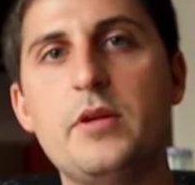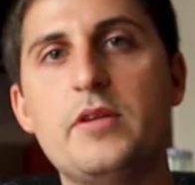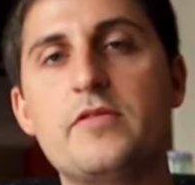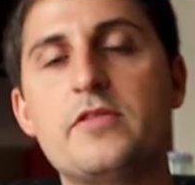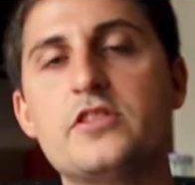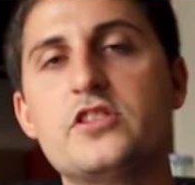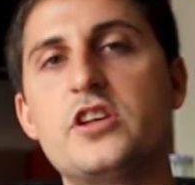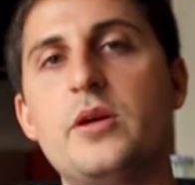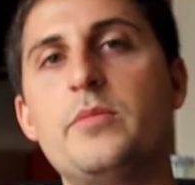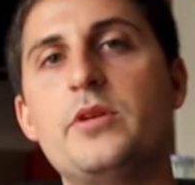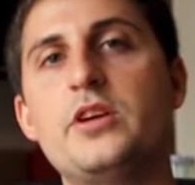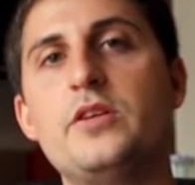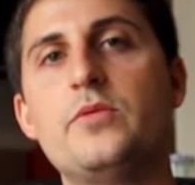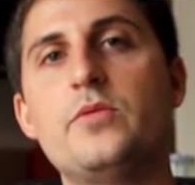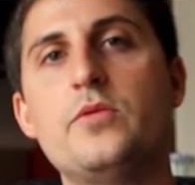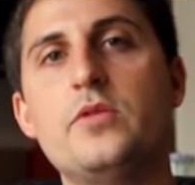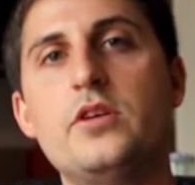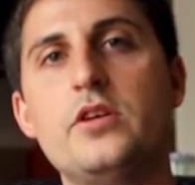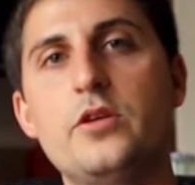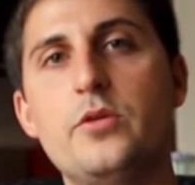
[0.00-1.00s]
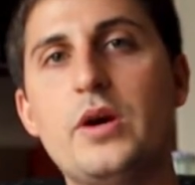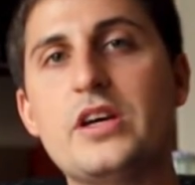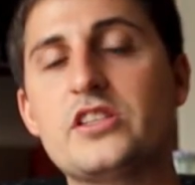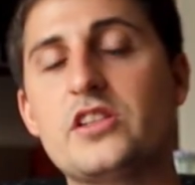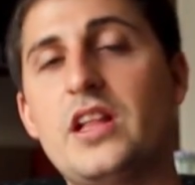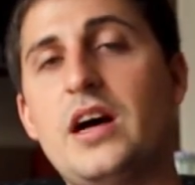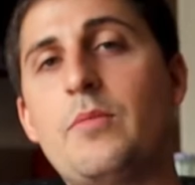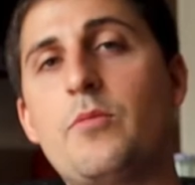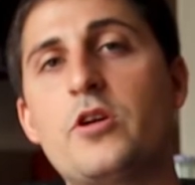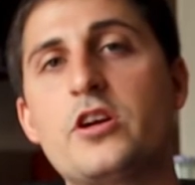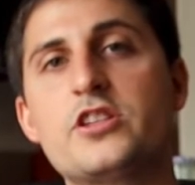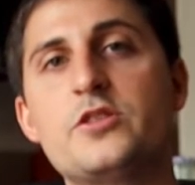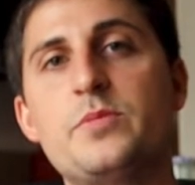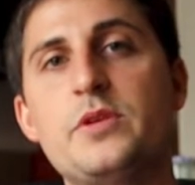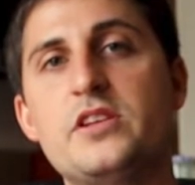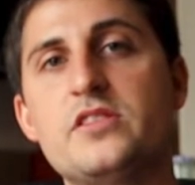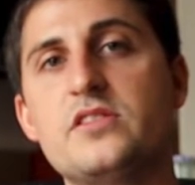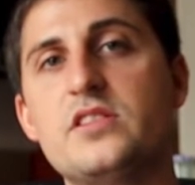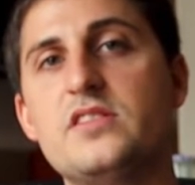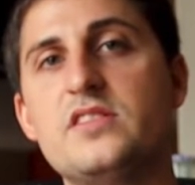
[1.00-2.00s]
And for somebody who has a lot more
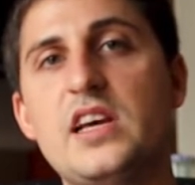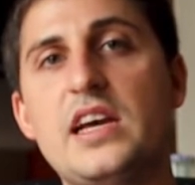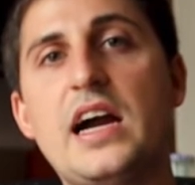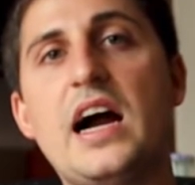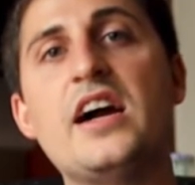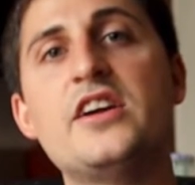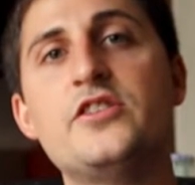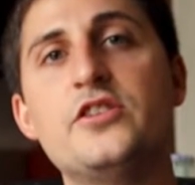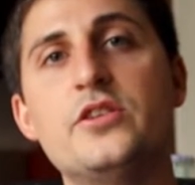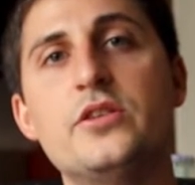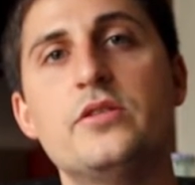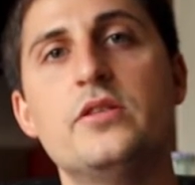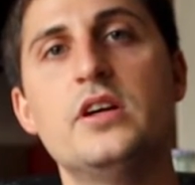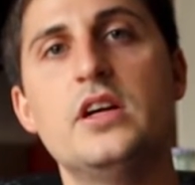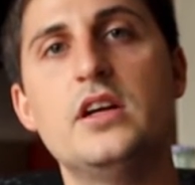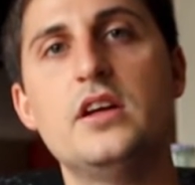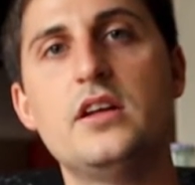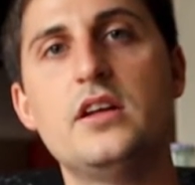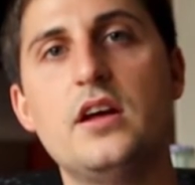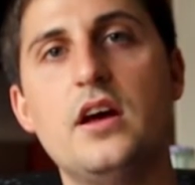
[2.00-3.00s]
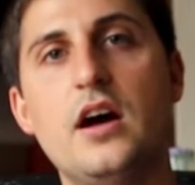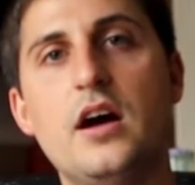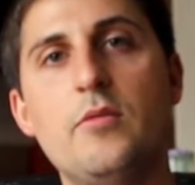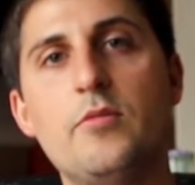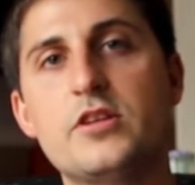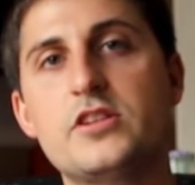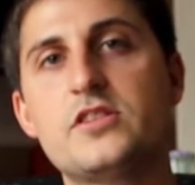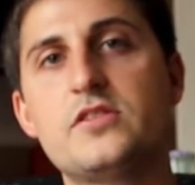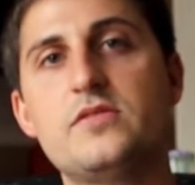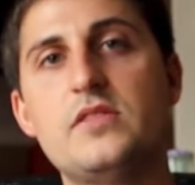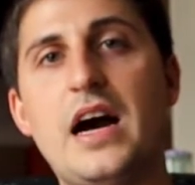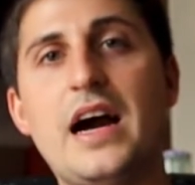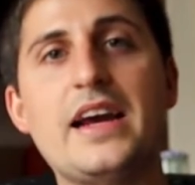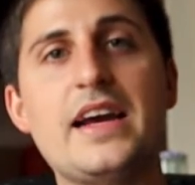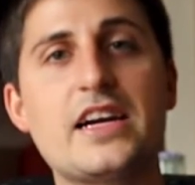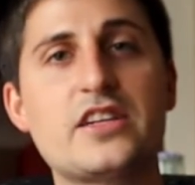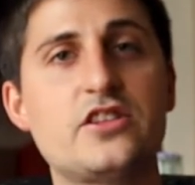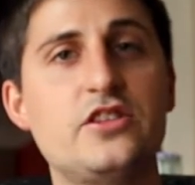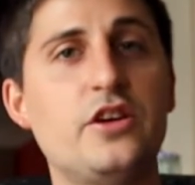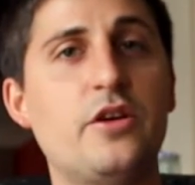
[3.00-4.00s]
experience than, say, I do, um, which I
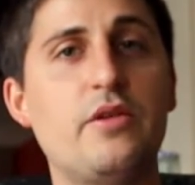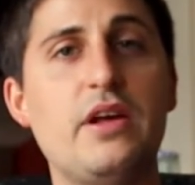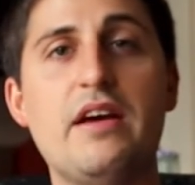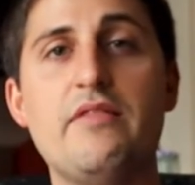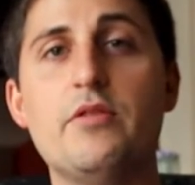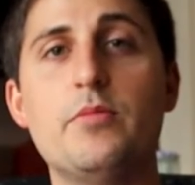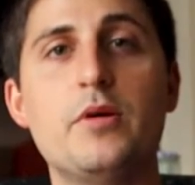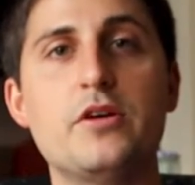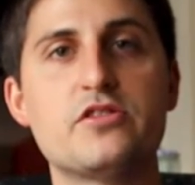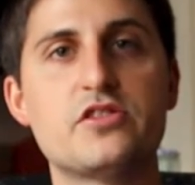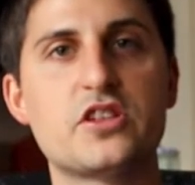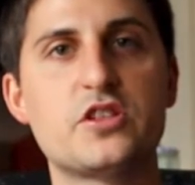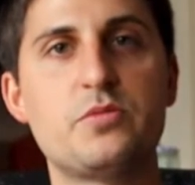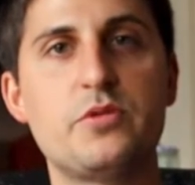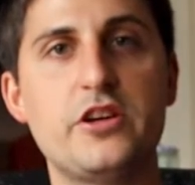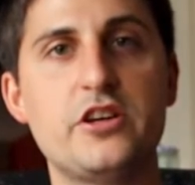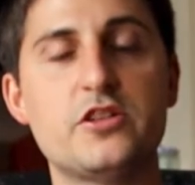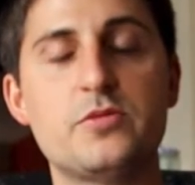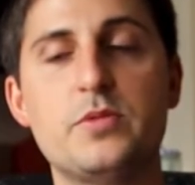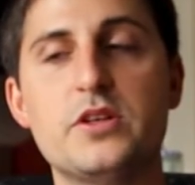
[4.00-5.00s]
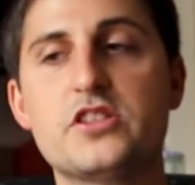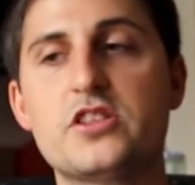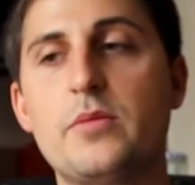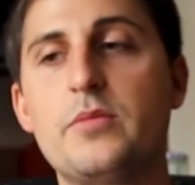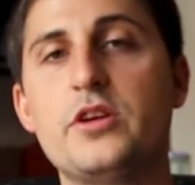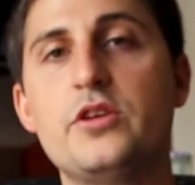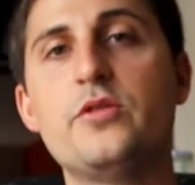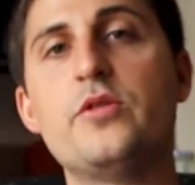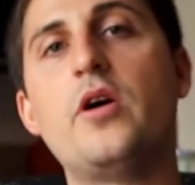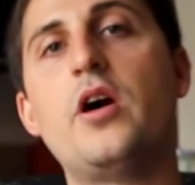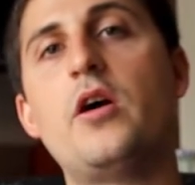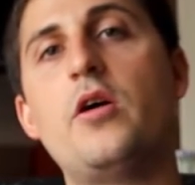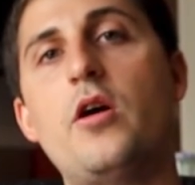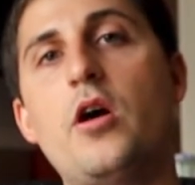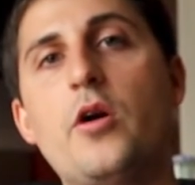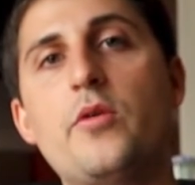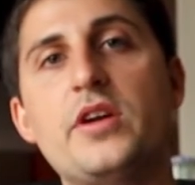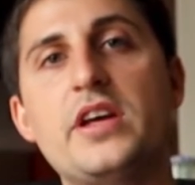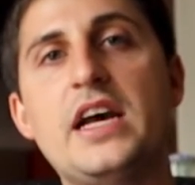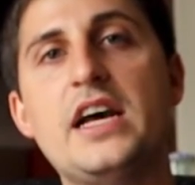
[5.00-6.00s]
actually don't have the most experience, but somebody who
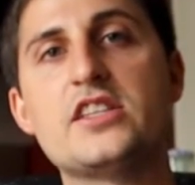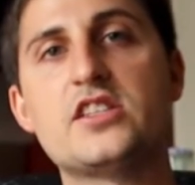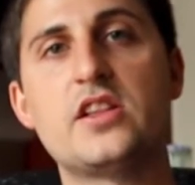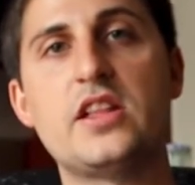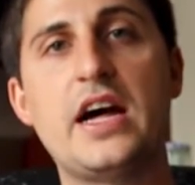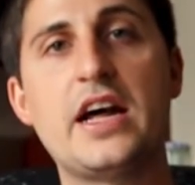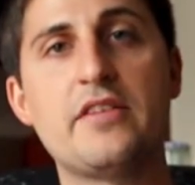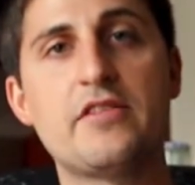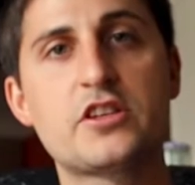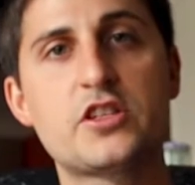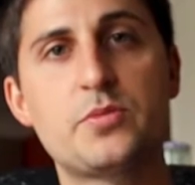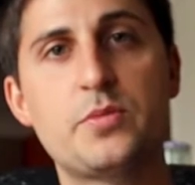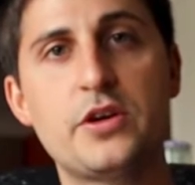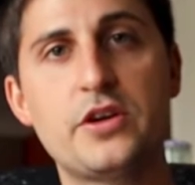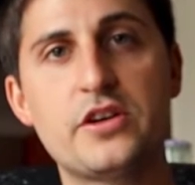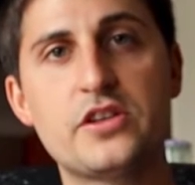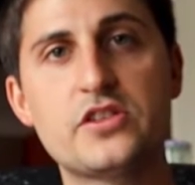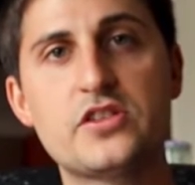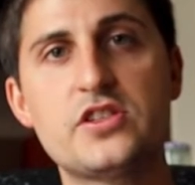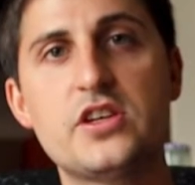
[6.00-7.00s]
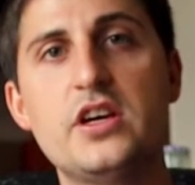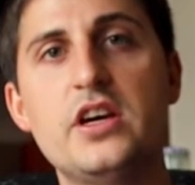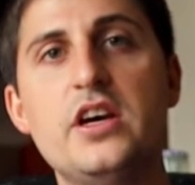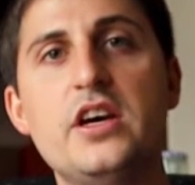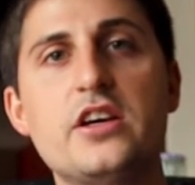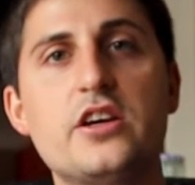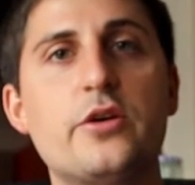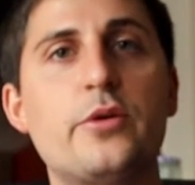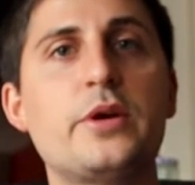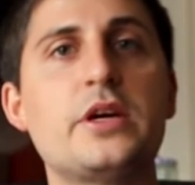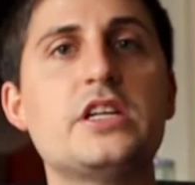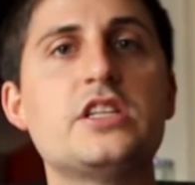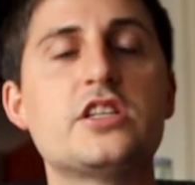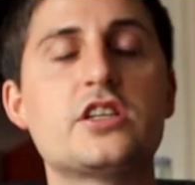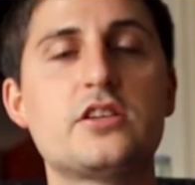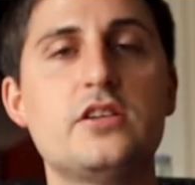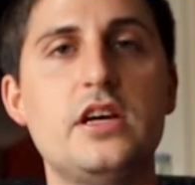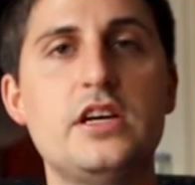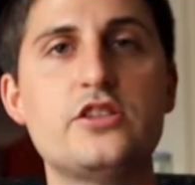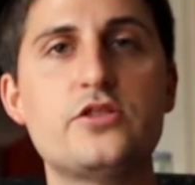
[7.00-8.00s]
already has a lot of experience going
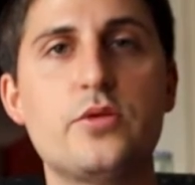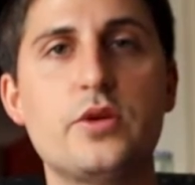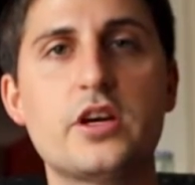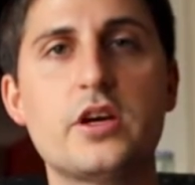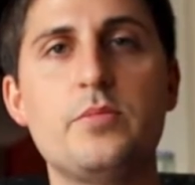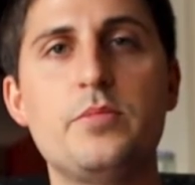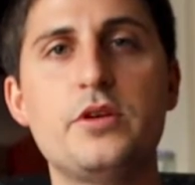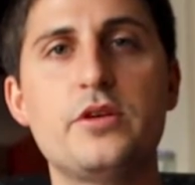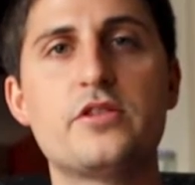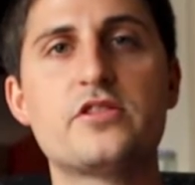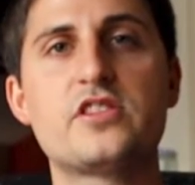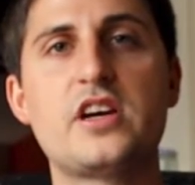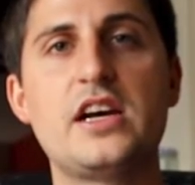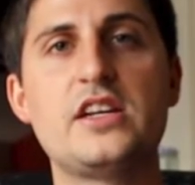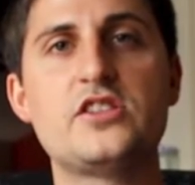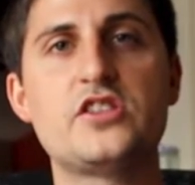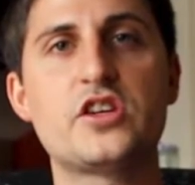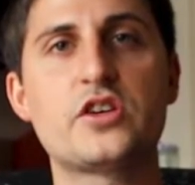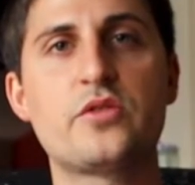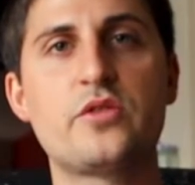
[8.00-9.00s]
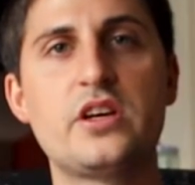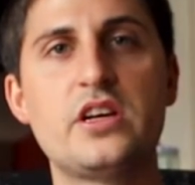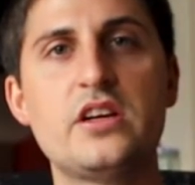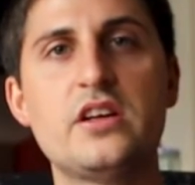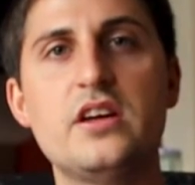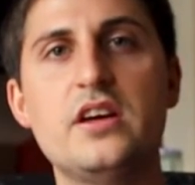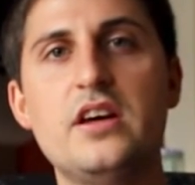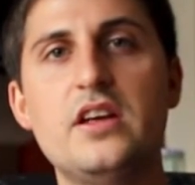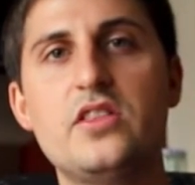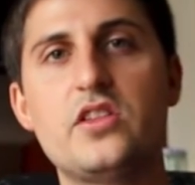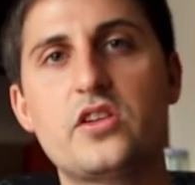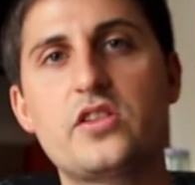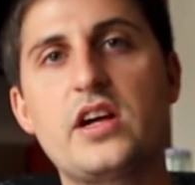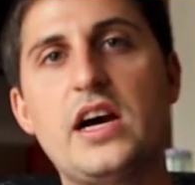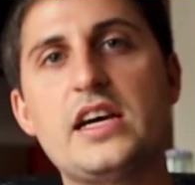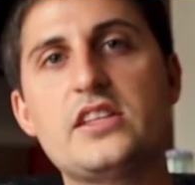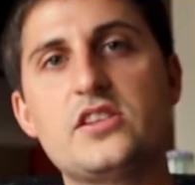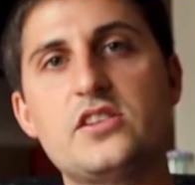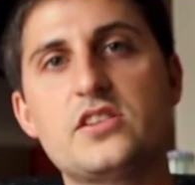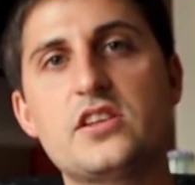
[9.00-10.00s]
into, into a computer science degree, the
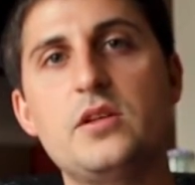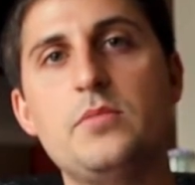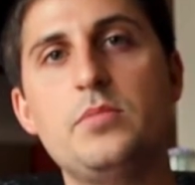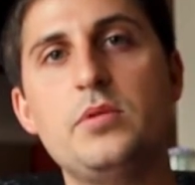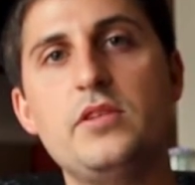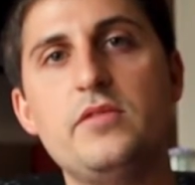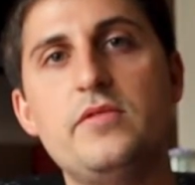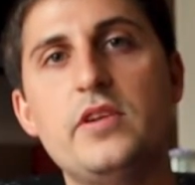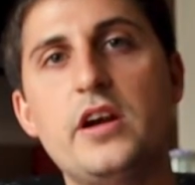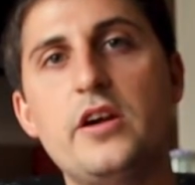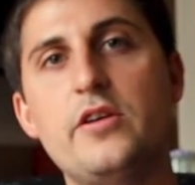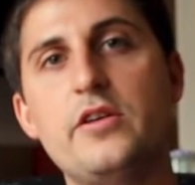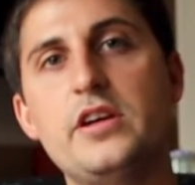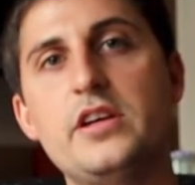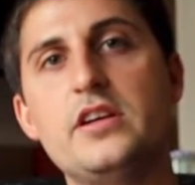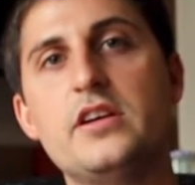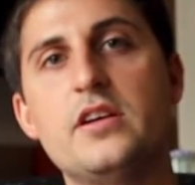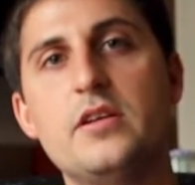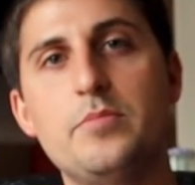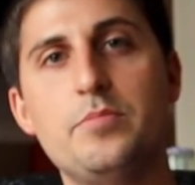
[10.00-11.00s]
classes can be very